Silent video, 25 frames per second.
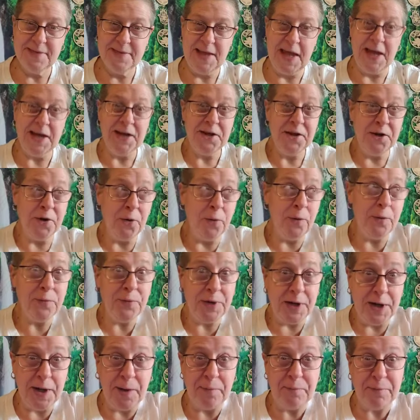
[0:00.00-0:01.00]
And you know, it
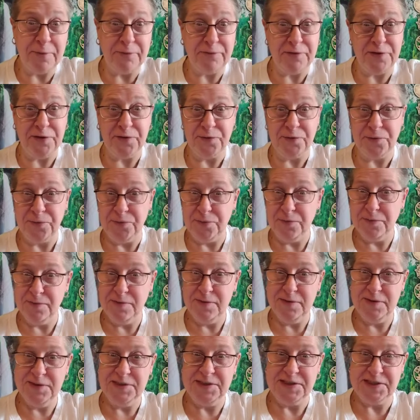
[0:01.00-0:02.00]
would help if you
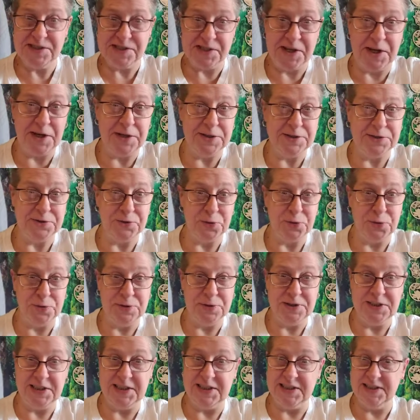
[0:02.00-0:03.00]
decided to
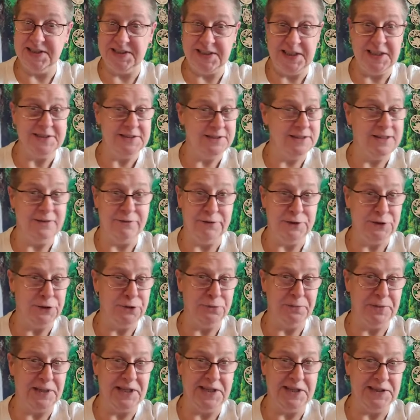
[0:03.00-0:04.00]
only contain love in
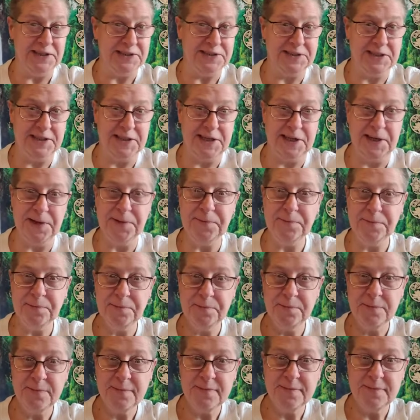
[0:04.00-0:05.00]
your being today,
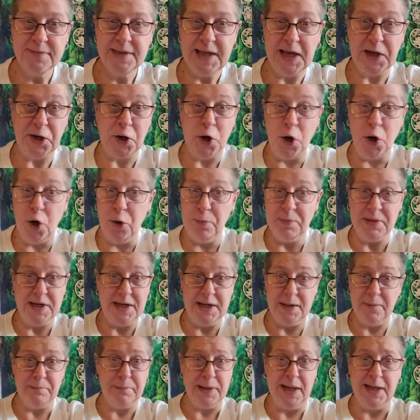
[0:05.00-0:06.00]
and
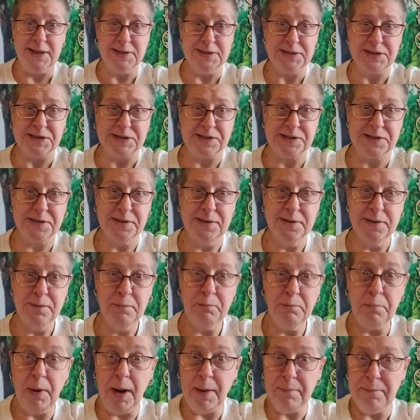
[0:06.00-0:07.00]
harmony and balance,
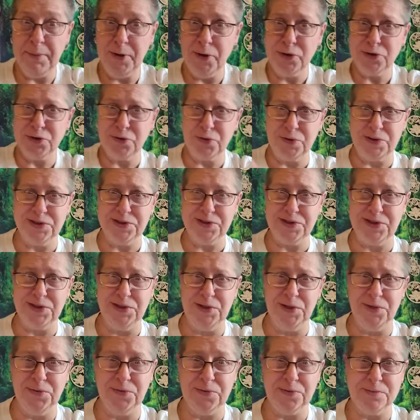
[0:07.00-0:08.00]
by mere choice
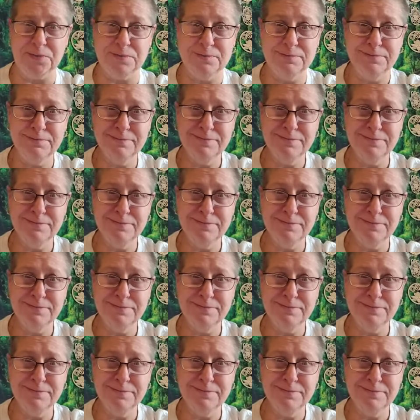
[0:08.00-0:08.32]
alone.